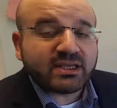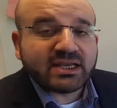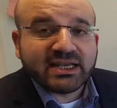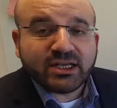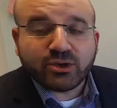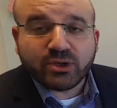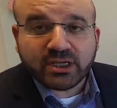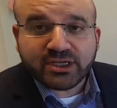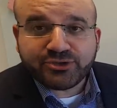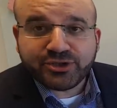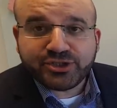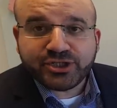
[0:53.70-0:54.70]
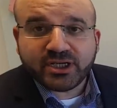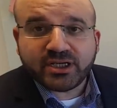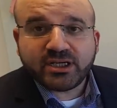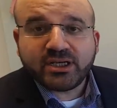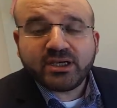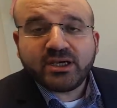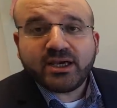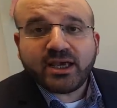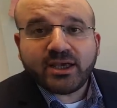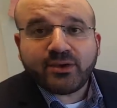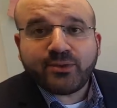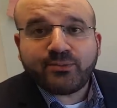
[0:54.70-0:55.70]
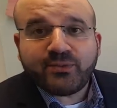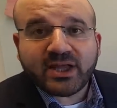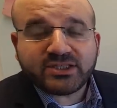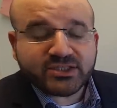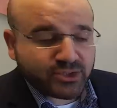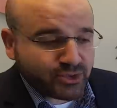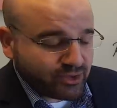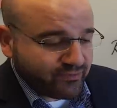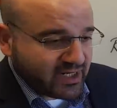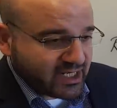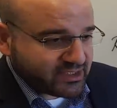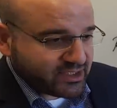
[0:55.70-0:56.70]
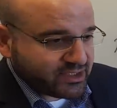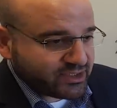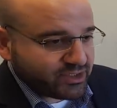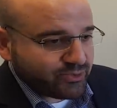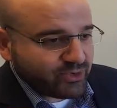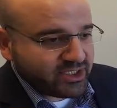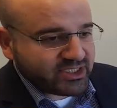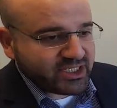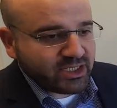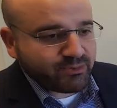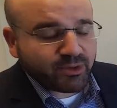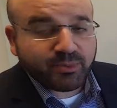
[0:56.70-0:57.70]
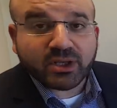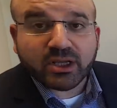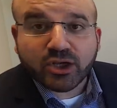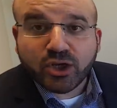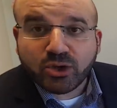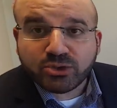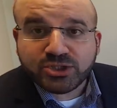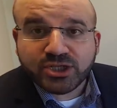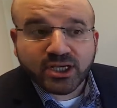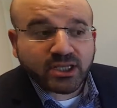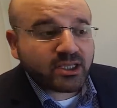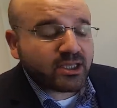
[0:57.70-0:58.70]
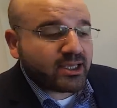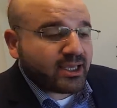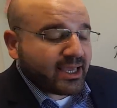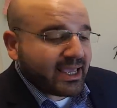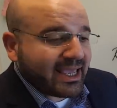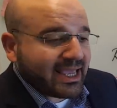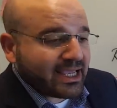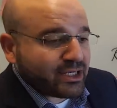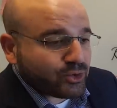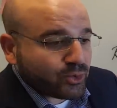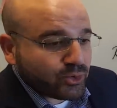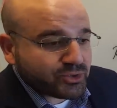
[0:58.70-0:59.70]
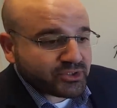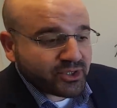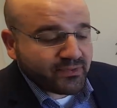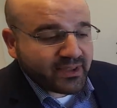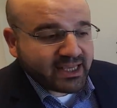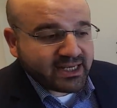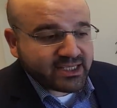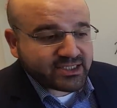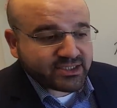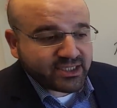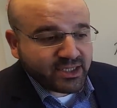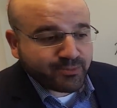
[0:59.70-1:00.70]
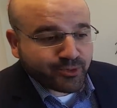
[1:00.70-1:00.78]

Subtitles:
clinical literature. That's the sort of narcissism we see in popular culture, and also that is the